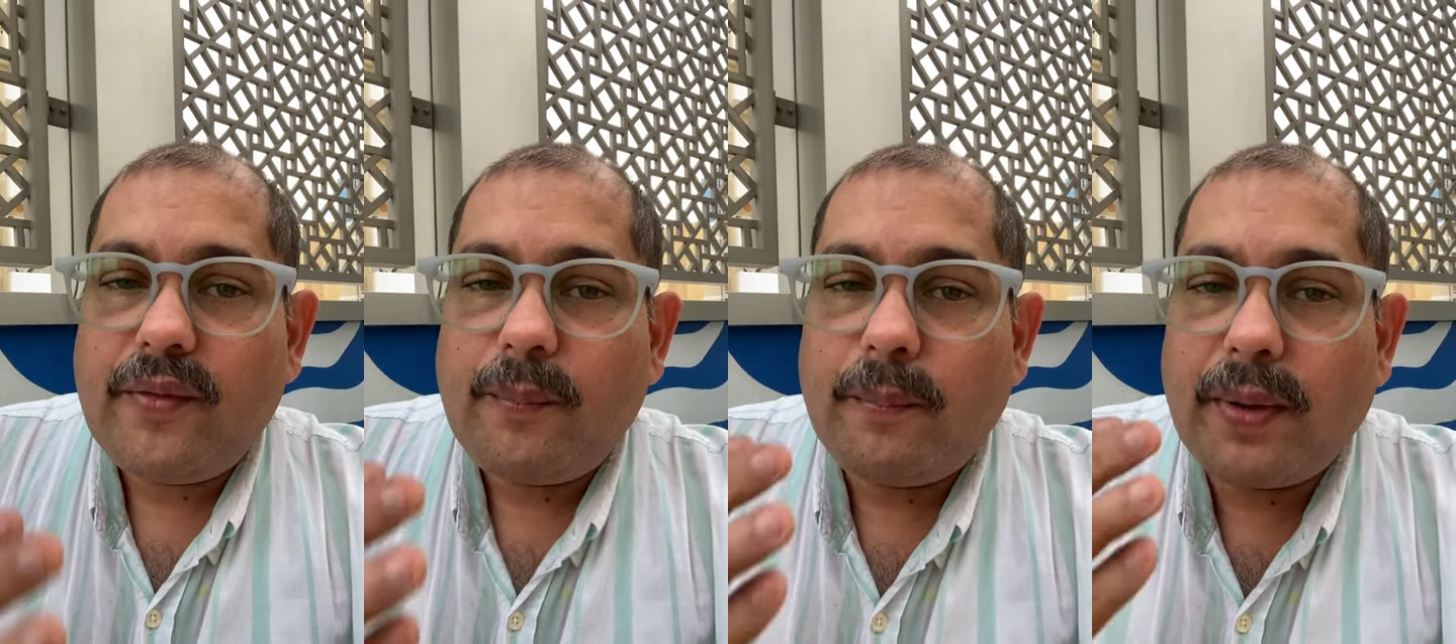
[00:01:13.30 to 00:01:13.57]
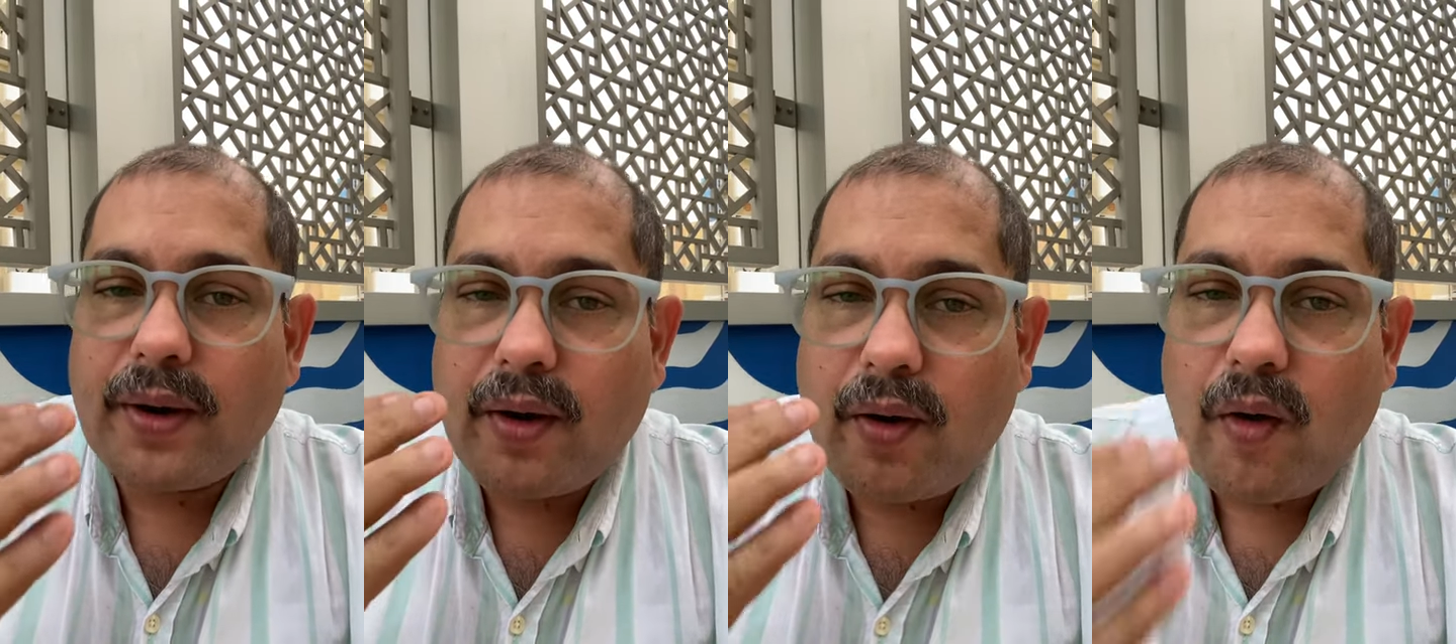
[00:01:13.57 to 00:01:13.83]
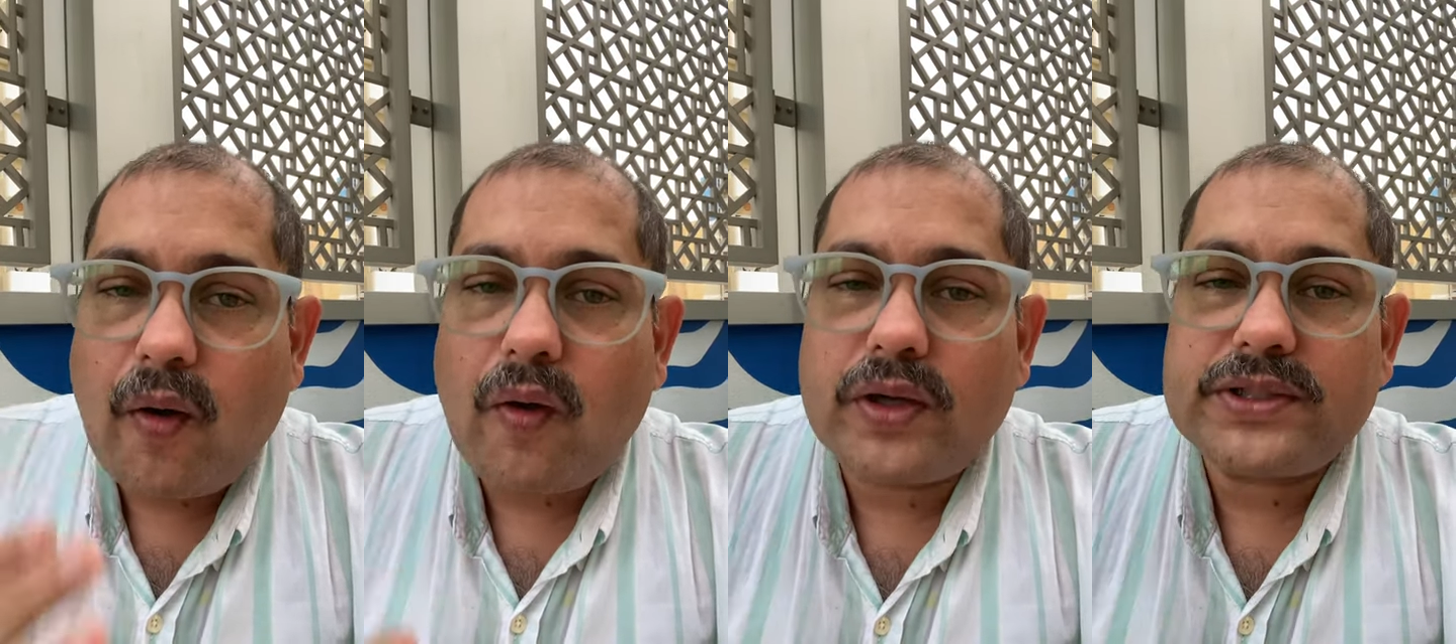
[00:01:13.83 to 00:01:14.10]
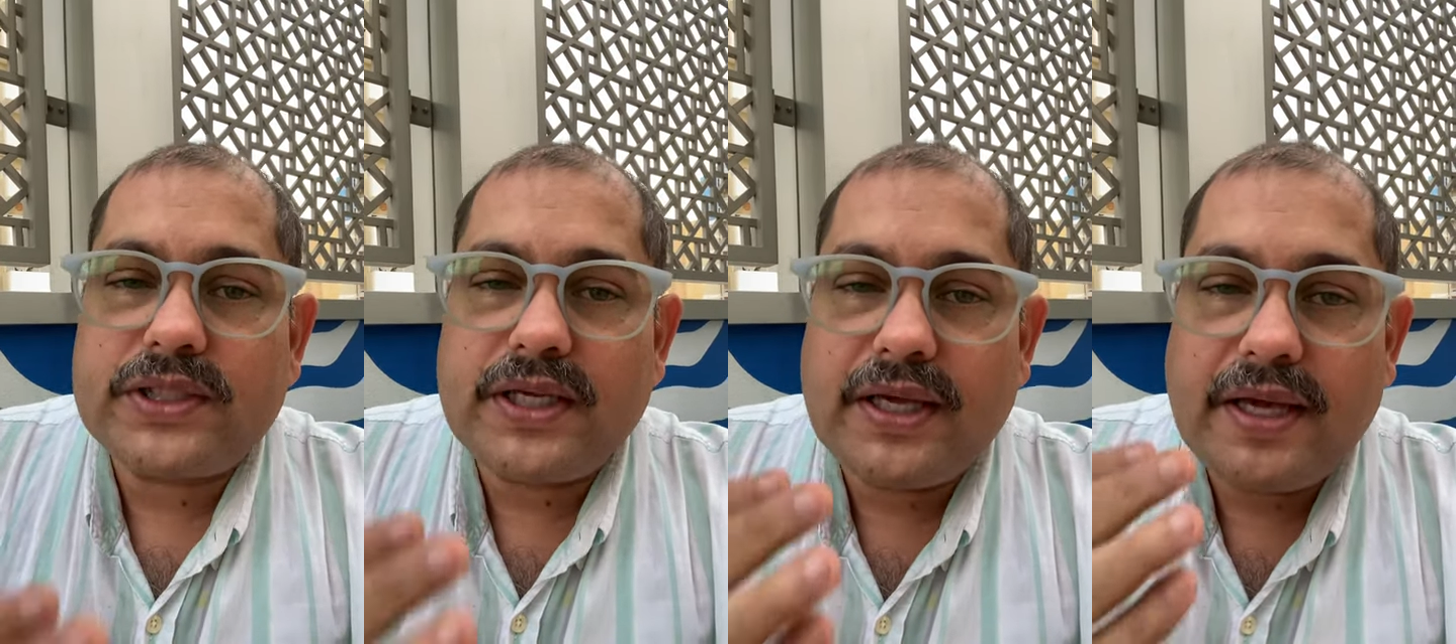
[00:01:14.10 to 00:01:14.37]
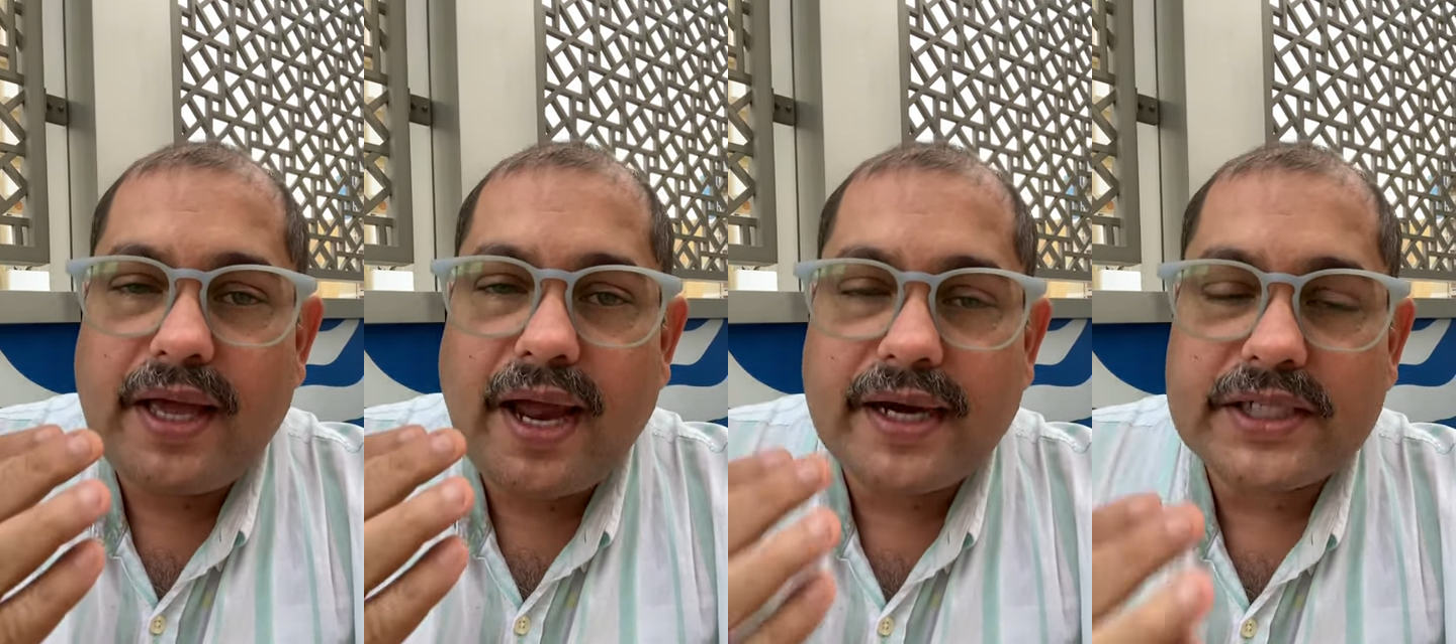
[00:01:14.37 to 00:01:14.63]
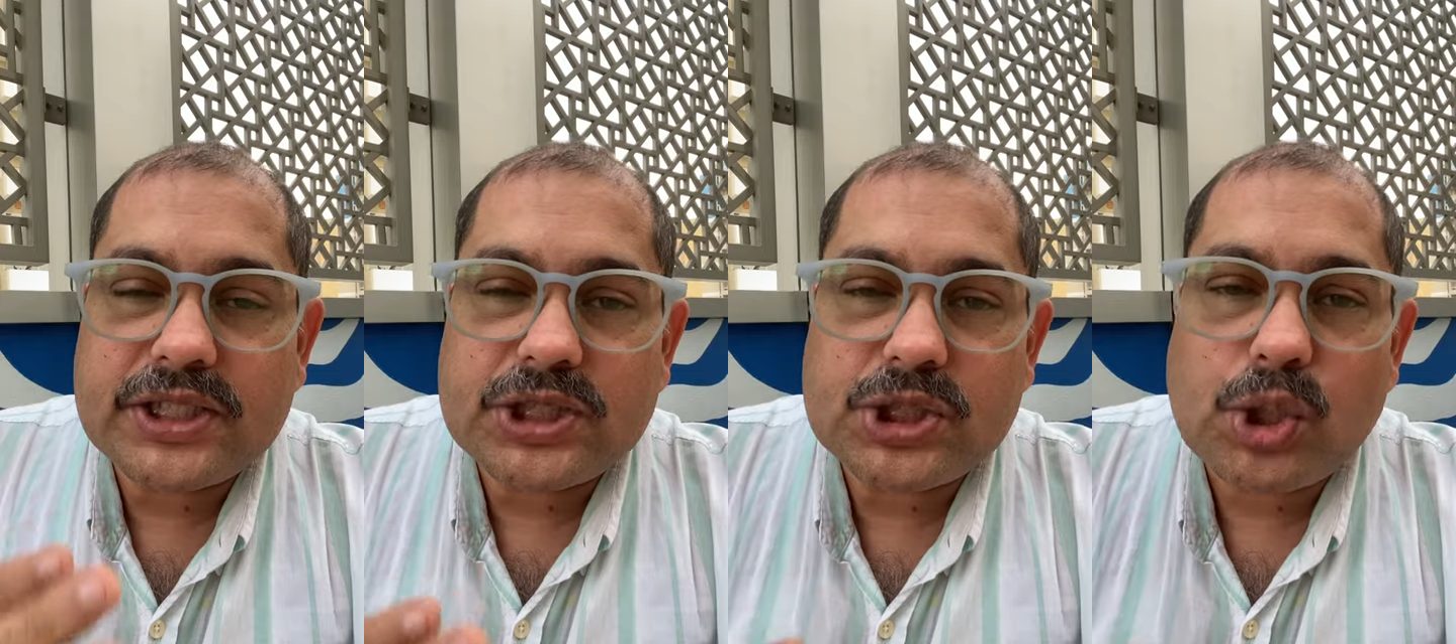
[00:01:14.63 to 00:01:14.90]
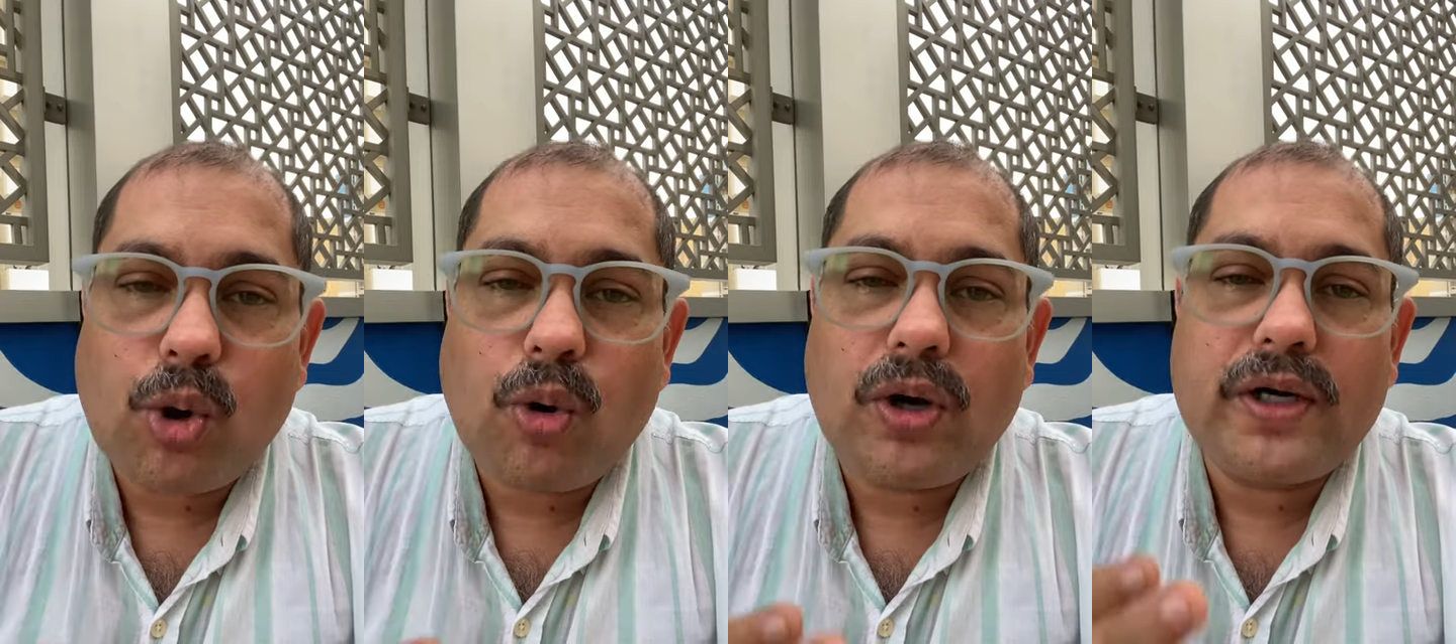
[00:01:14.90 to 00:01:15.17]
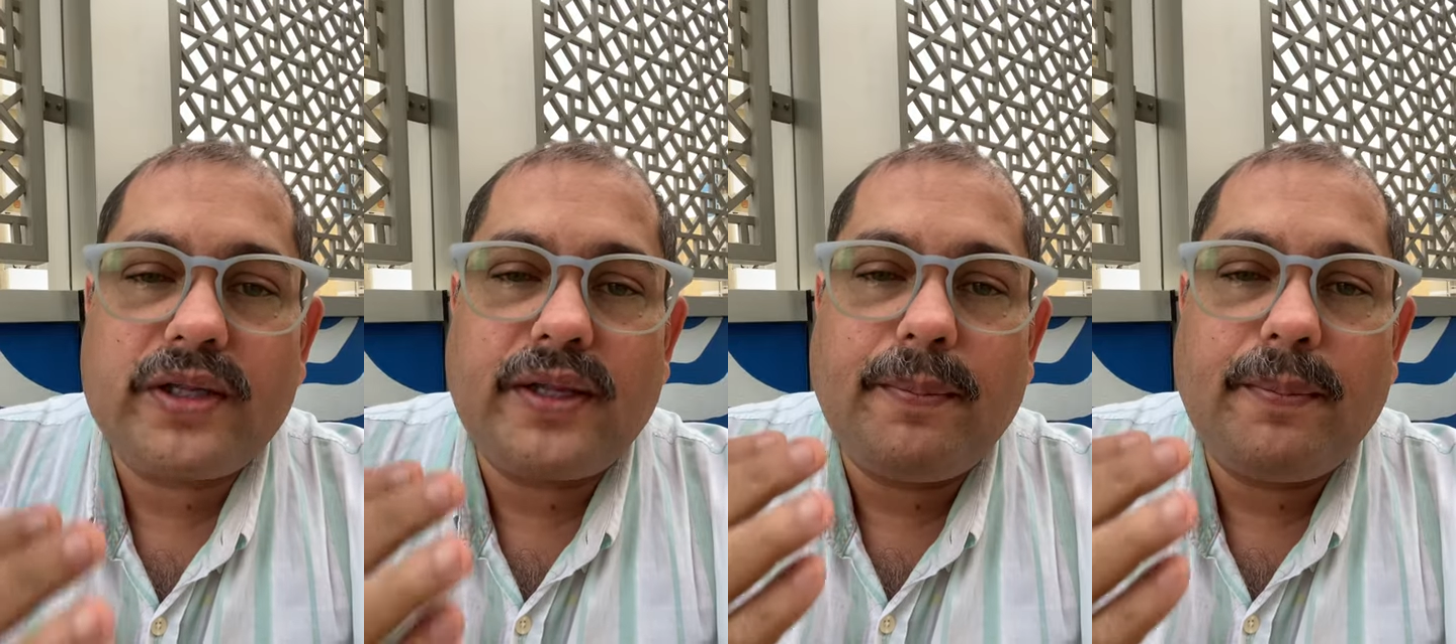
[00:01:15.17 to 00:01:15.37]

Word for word: because he had sold